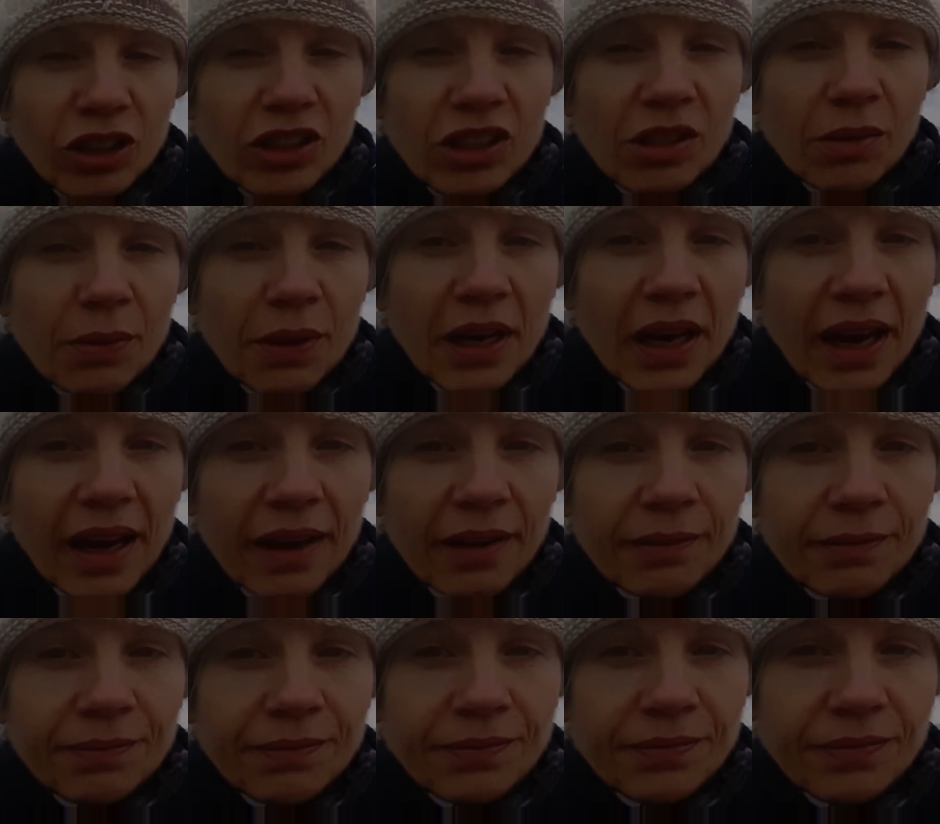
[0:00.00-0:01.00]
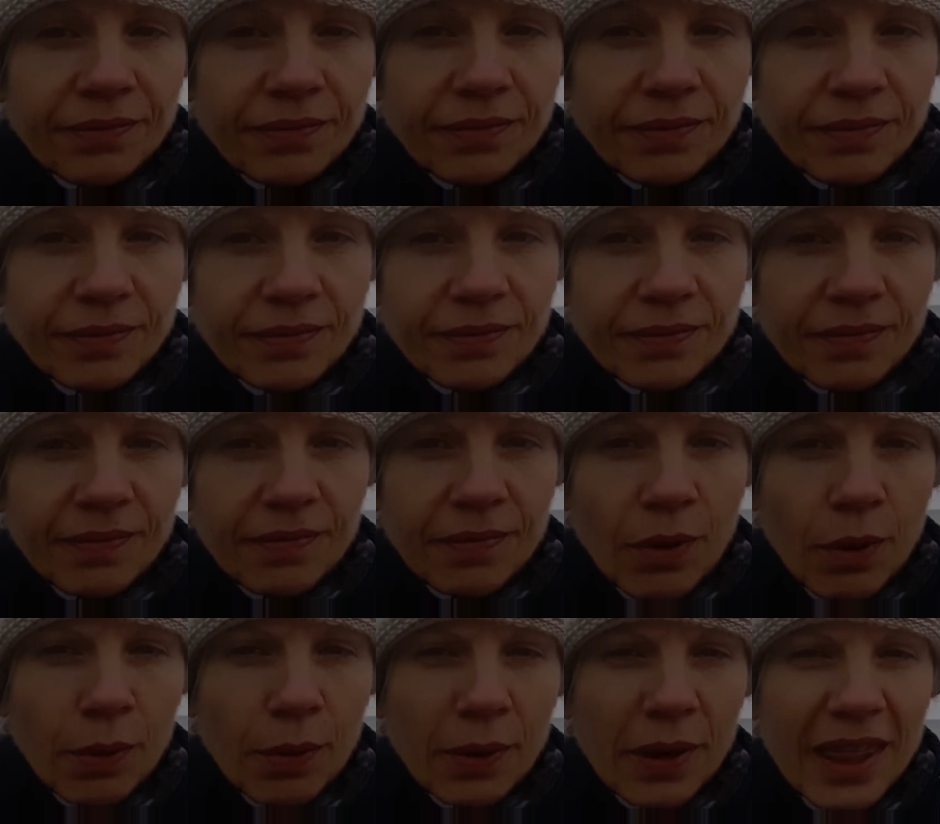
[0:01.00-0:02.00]
just up there,
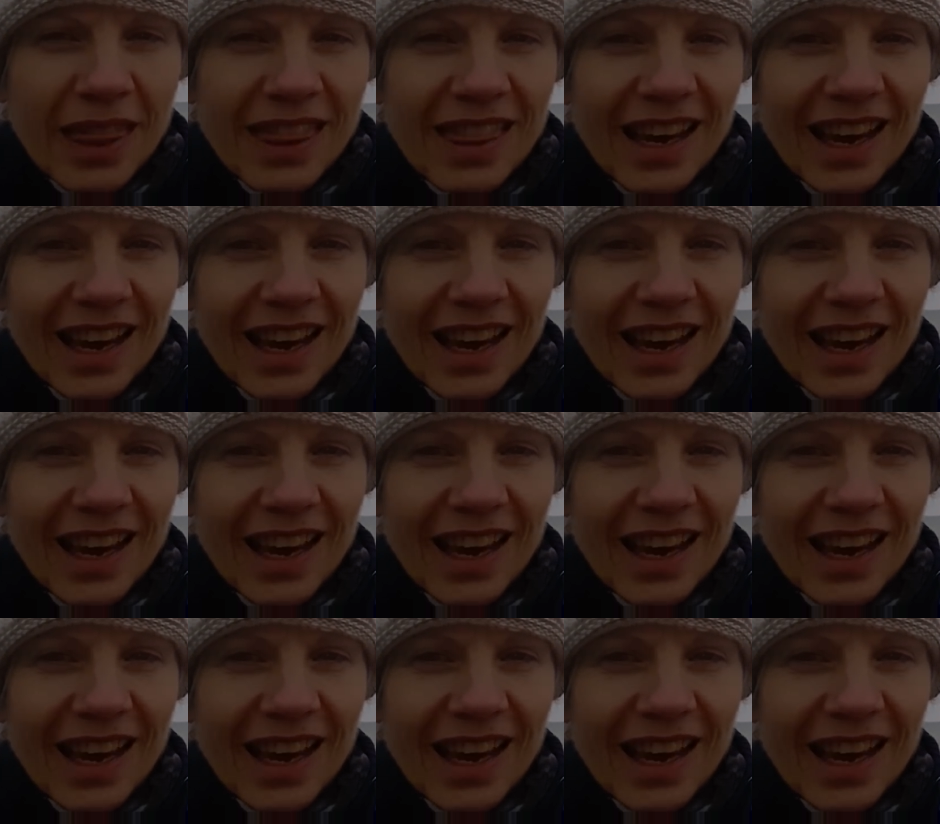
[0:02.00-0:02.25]
probably